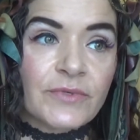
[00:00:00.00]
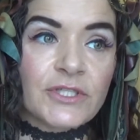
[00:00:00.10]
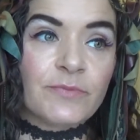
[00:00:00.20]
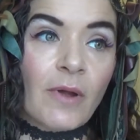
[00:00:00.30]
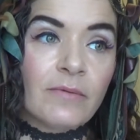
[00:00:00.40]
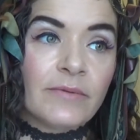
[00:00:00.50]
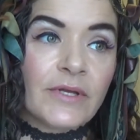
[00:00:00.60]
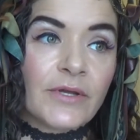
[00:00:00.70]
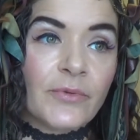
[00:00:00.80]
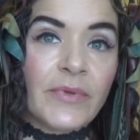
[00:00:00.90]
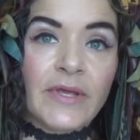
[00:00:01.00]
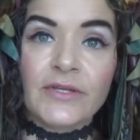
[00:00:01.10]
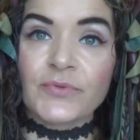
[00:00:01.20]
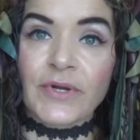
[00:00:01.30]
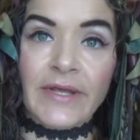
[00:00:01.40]
which is probably going to be
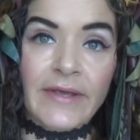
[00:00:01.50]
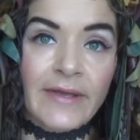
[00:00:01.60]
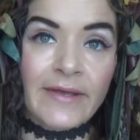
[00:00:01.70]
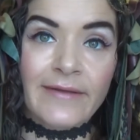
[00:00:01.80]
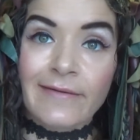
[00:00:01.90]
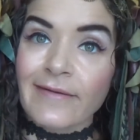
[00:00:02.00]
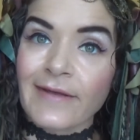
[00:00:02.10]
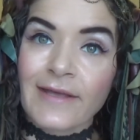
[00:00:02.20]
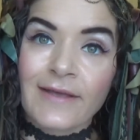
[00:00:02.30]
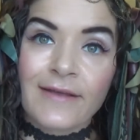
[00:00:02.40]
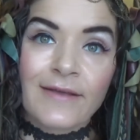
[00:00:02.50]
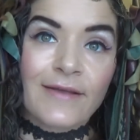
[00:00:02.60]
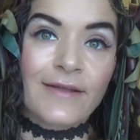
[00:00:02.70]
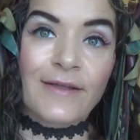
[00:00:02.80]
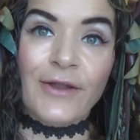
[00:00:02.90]
20,
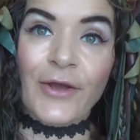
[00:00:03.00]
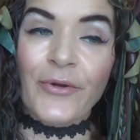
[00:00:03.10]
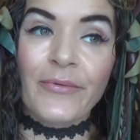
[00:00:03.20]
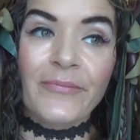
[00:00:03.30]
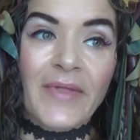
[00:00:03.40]
you know,